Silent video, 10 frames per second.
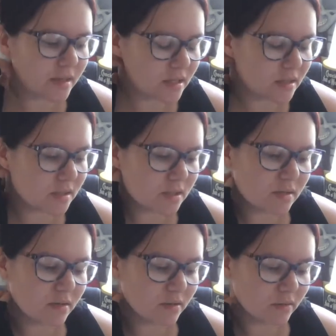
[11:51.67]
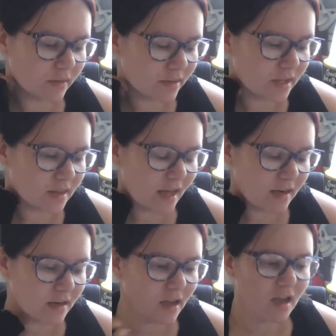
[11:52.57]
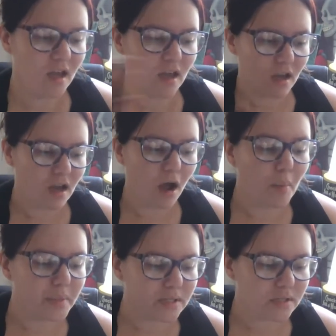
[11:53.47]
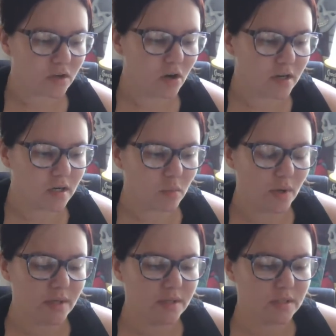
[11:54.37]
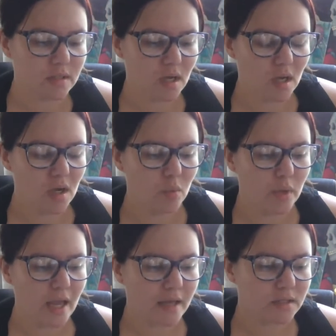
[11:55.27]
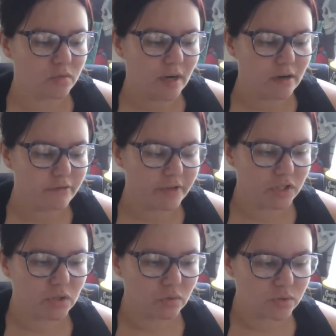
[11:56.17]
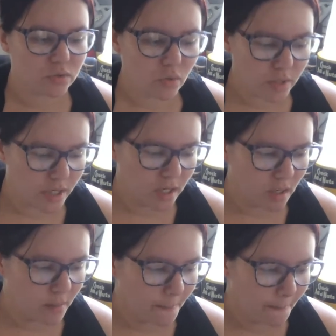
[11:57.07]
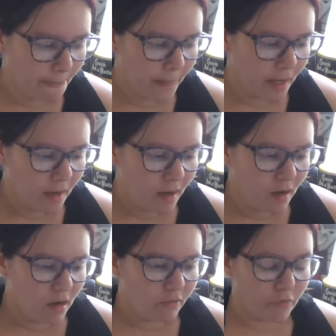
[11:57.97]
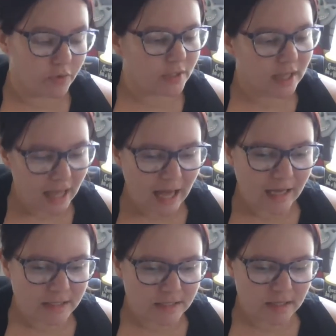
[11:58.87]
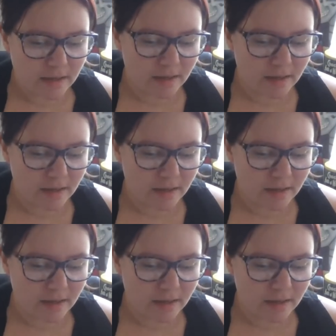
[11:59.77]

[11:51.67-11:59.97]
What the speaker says: I think the thing that got me started was we had to write a fictional story for class.